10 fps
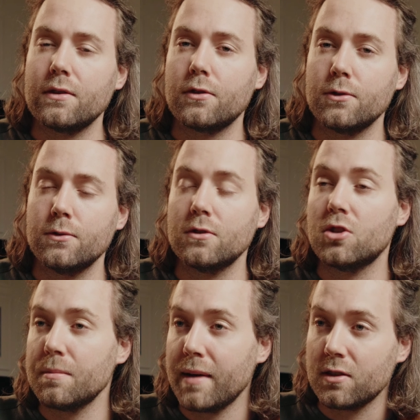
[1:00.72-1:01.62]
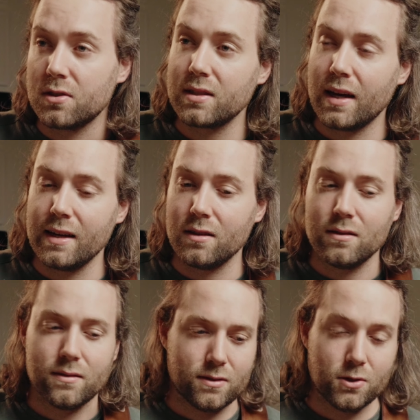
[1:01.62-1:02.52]
through the G major scale
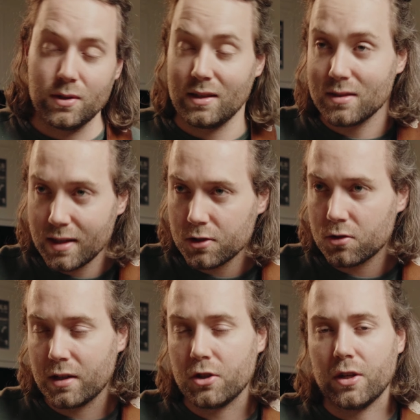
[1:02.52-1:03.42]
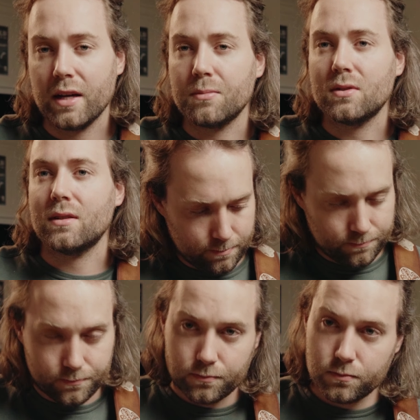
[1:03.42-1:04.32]
using 6-string shapes.
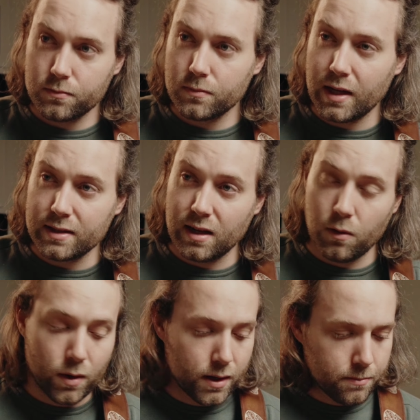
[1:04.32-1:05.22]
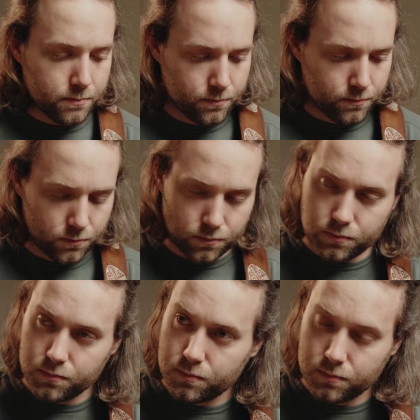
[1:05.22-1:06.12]
That's our 1,
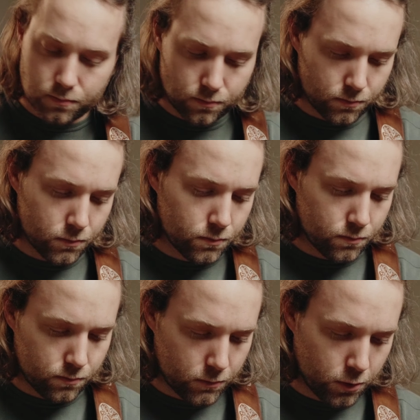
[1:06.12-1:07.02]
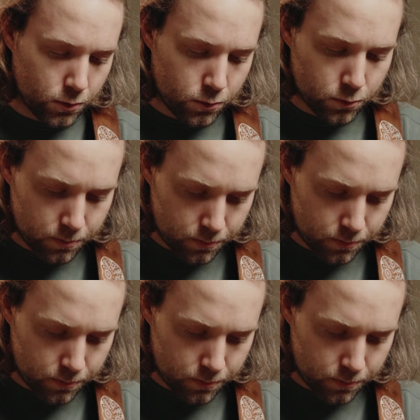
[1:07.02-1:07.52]
2,